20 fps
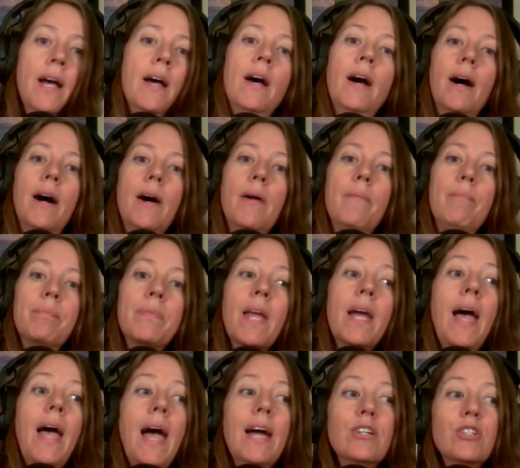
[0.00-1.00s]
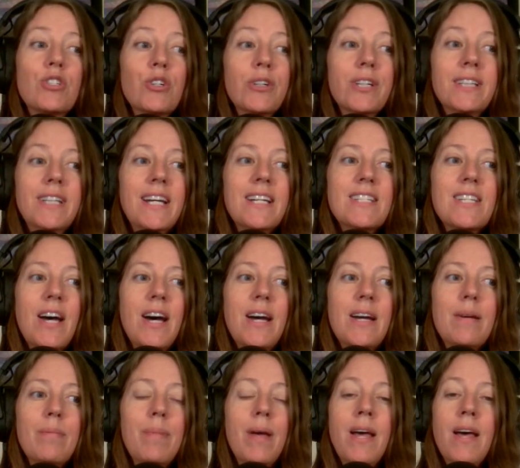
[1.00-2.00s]
And during that
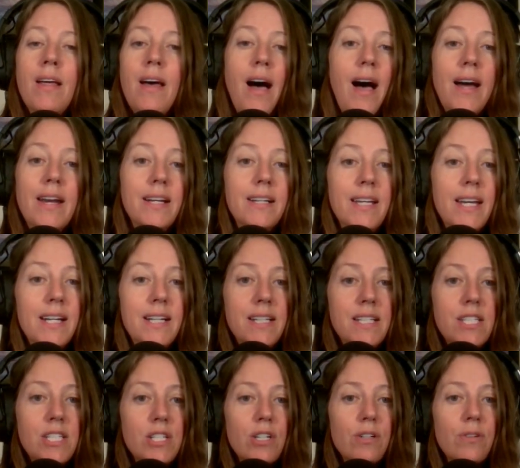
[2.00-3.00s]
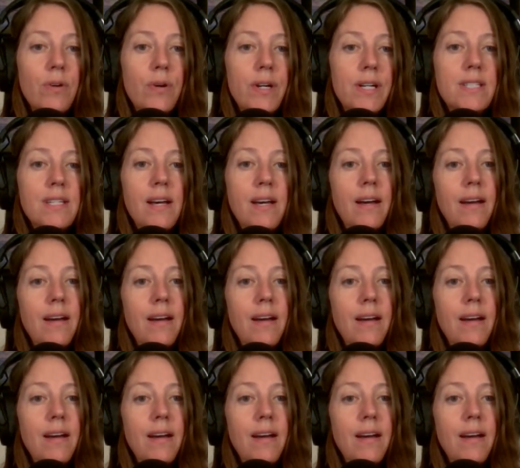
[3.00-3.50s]
time, I didn't get any steroids.